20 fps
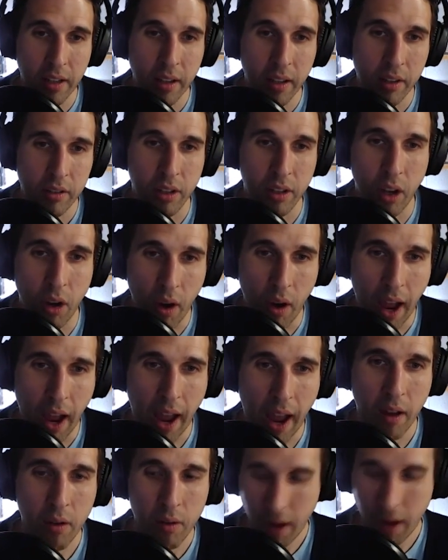So
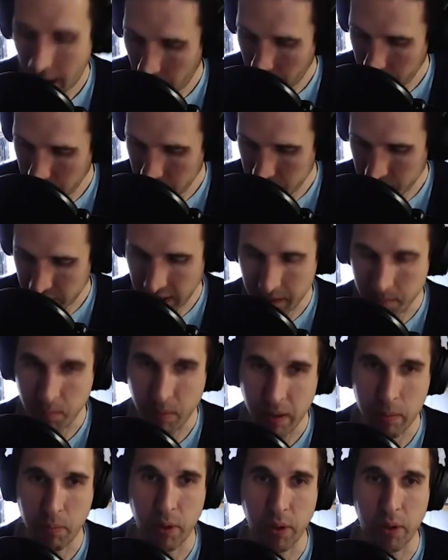how have you seen
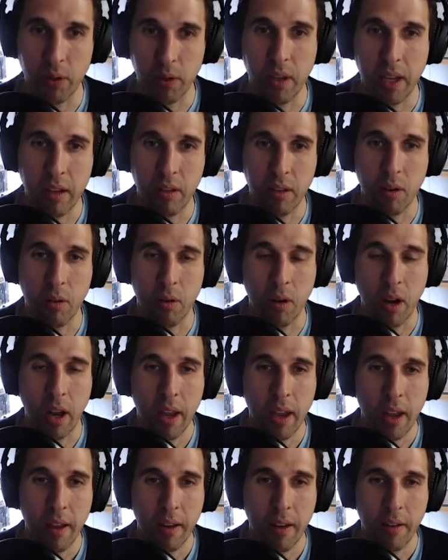people either
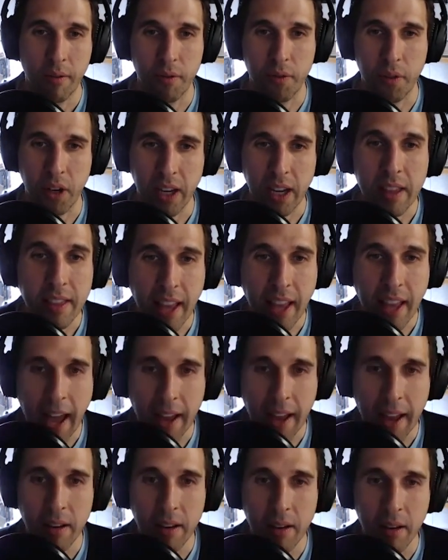forget
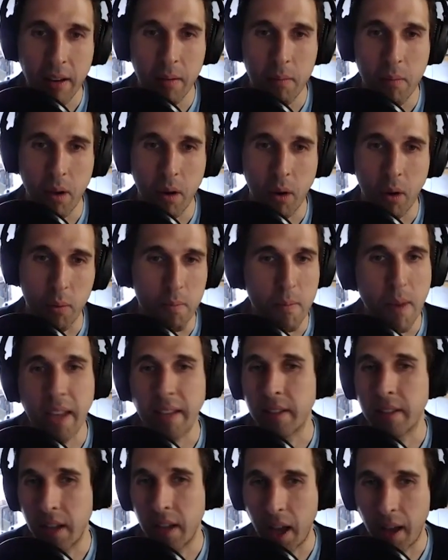that or
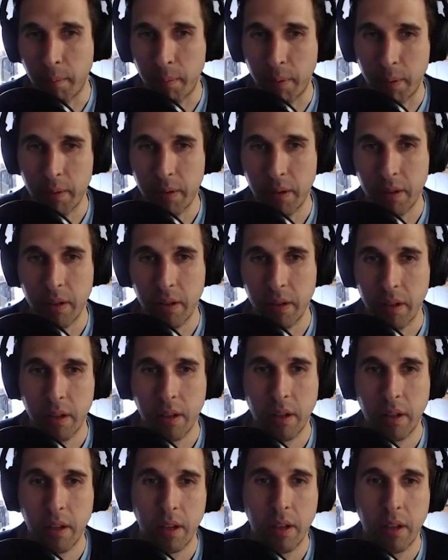mess it up,
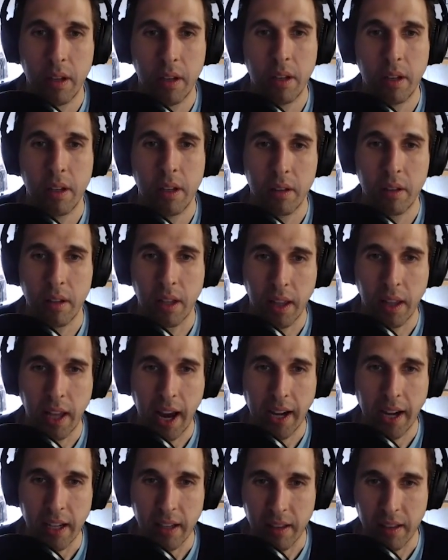the
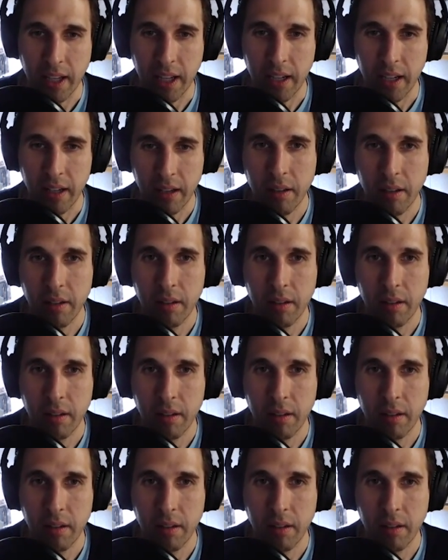lighting thing?